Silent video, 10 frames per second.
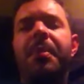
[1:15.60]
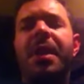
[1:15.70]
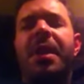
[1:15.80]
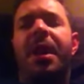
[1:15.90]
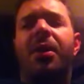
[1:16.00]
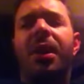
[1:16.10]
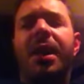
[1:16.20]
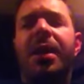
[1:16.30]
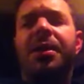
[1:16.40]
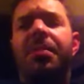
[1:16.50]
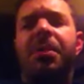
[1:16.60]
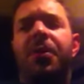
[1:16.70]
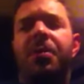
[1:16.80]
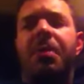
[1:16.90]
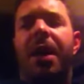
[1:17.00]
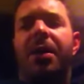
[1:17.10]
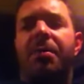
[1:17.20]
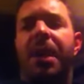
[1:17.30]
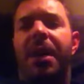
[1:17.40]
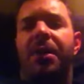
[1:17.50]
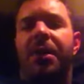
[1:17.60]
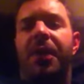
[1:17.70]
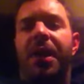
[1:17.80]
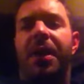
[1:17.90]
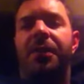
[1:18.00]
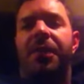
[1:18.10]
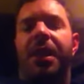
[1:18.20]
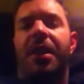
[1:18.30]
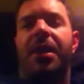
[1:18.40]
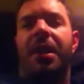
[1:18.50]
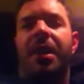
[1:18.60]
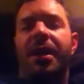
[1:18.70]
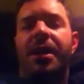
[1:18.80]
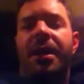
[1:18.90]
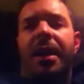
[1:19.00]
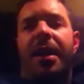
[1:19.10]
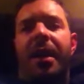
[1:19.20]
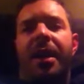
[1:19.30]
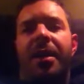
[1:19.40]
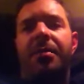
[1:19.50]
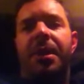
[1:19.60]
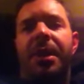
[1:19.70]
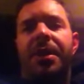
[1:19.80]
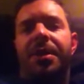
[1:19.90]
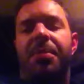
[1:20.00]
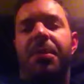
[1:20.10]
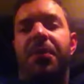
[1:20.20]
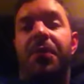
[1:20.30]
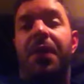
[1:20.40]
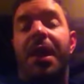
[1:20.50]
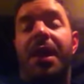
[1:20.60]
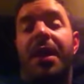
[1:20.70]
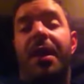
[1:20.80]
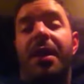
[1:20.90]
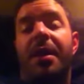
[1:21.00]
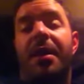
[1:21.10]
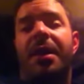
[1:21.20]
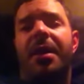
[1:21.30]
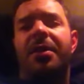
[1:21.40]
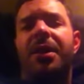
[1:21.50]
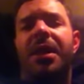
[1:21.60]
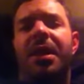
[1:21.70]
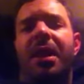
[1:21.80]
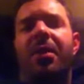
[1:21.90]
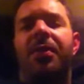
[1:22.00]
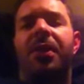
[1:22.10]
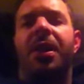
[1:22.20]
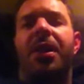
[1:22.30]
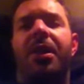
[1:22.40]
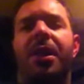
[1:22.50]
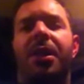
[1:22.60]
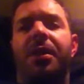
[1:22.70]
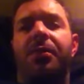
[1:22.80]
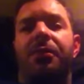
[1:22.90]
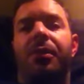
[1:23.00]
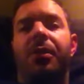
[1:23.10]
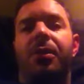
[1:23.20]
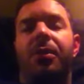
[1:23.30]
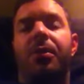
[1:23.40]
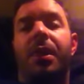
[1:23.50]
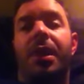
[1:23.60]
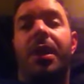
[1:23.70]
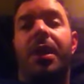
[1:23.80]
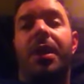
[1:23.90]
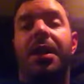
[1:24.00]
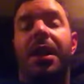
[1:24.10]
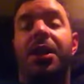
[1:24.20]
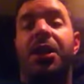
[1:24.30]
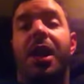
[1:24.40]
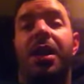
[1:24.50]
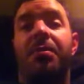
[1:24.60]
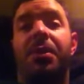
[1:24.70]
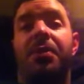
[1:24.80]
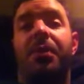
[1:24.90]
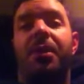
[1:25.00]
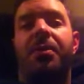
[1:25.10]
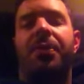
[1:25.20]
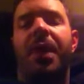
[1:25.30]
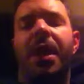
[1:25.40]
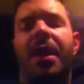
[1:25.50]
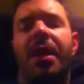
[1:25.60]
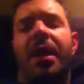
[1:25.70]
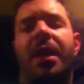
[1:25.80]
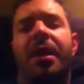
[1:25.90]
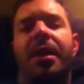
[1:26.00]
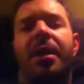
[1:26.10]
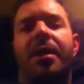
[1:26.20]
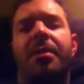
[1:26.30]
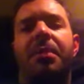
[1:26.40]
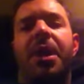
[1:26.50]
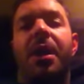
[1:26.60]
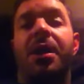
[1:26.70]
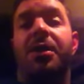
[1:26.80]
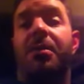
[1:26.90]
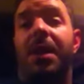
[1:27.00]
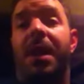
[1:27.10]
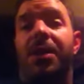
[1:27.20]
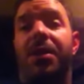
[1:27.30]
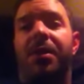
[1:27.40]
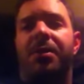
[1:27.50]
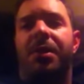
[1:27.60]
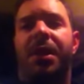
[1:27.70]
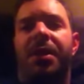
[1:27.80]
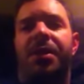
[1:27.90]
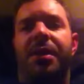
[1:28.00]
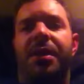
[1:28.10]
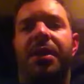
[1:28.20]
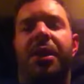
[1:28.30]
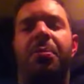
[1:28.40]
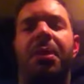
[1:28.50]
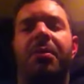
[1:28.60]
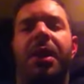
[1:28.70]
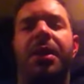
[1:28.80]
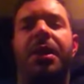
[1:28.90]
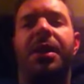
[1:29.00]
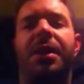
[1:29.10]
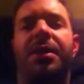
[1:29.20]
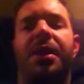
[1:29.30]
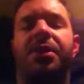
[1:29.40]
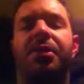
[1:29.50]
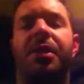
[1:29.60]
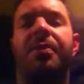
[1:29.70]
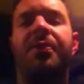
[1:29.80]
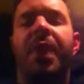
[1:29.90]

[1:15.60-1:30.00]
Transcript: Now, some of you may or may not have heard of the guy, and to be fair, I only know of the guy through Nick James from Market Domination, who does the copywriting, etc.